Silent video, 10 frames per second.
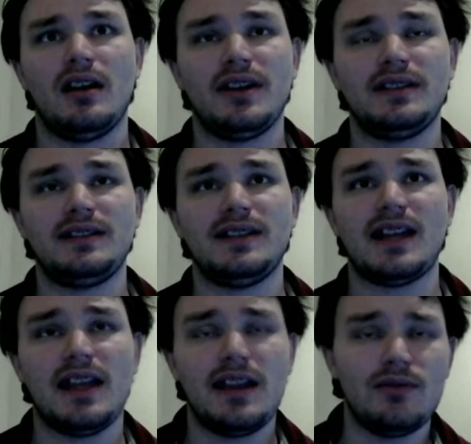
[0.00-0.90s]
theses
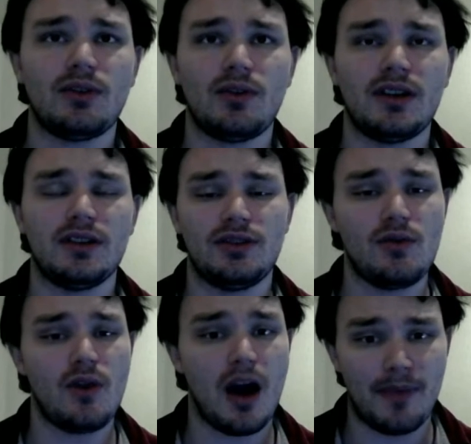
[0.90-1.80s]
that he was going to
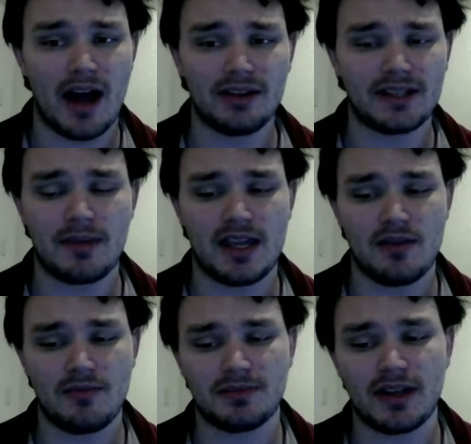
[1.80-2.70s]
do about
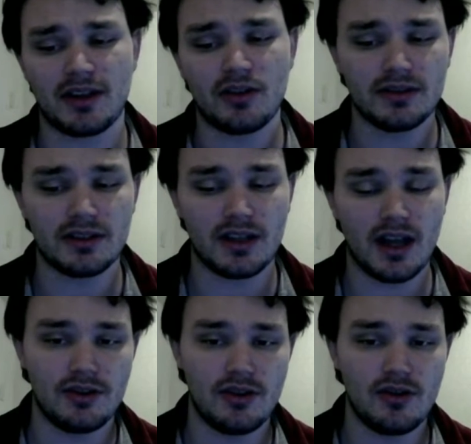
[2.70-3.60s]
demi-humans, but couldn't
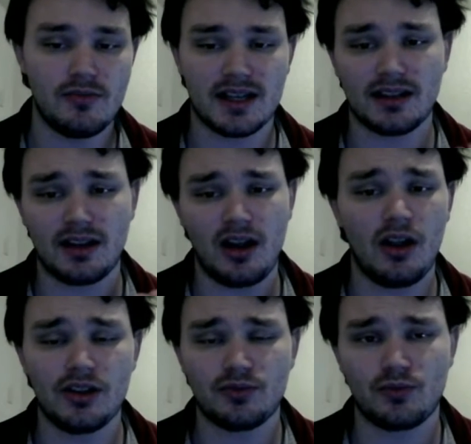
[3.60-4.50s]
do because the
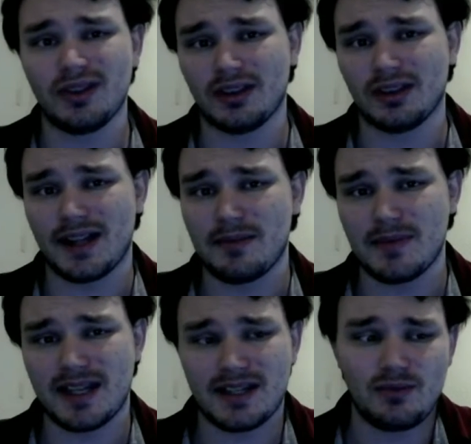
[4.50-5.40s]
college wouldn't let him,
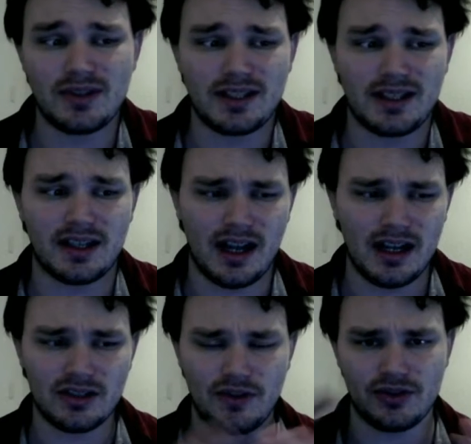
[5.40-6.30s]
because it was a
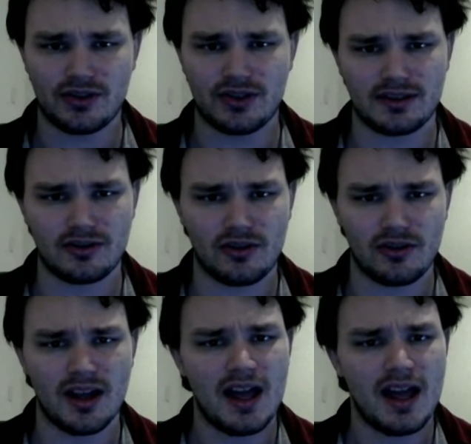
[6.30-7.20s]
controversial
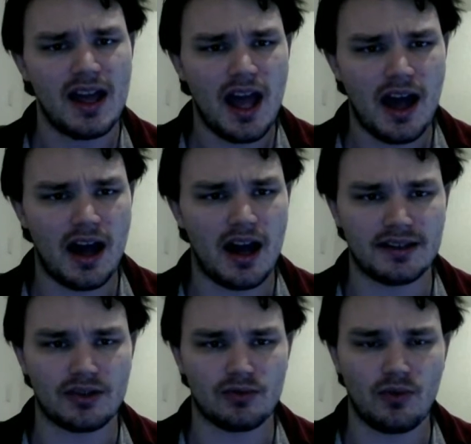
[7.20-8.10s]

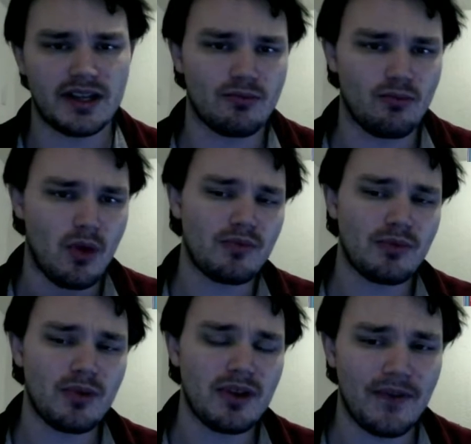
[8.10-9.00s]
situation. Well,
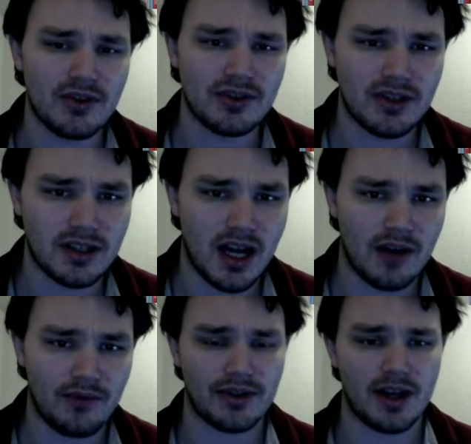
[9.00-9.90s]
we first started
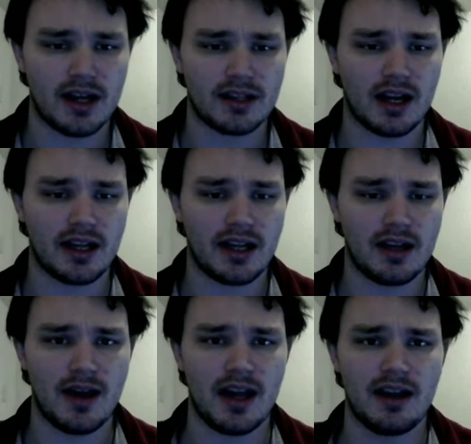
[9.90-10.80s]
off with
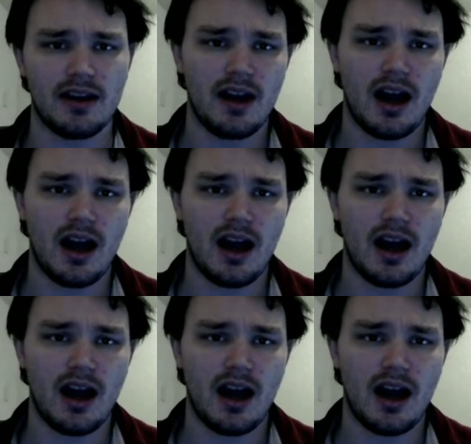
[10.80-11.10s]
Takahime